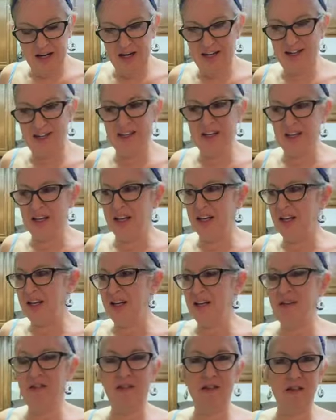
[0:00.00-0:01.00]
And
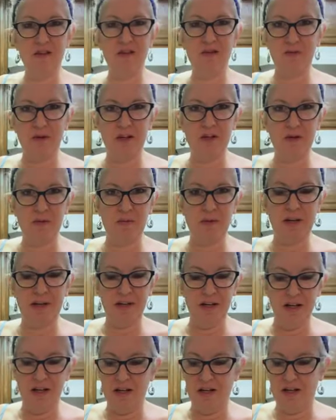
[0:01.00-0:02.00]
indeed, this recipe
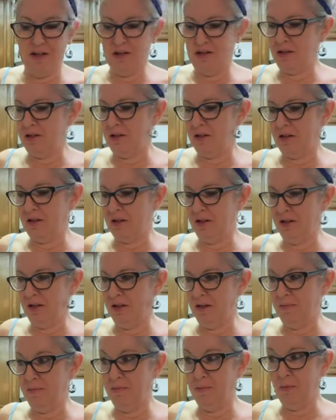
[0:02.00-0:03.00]
does.
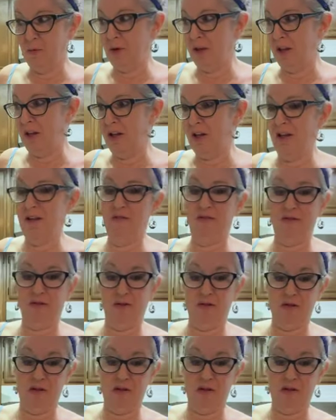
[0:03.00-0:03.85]
I'm with it